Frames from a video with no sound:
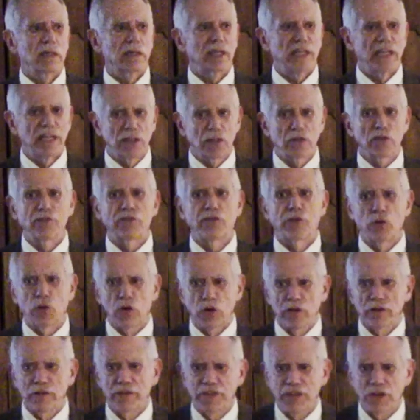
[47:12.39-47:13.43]
kill
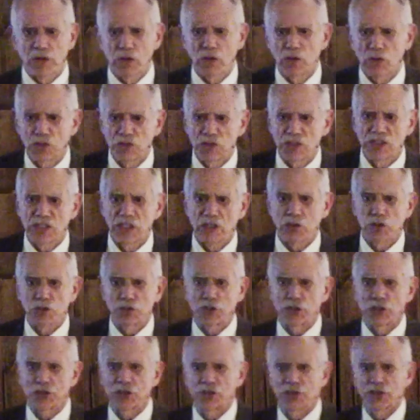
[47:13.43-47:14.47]
four of their own
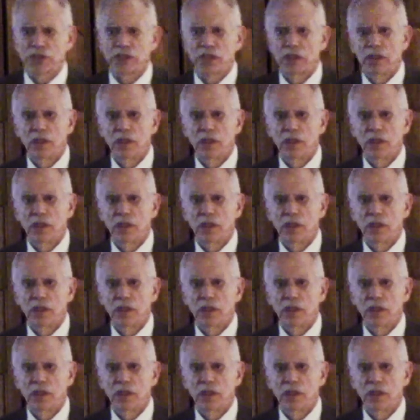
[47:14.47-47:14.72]
soldiers,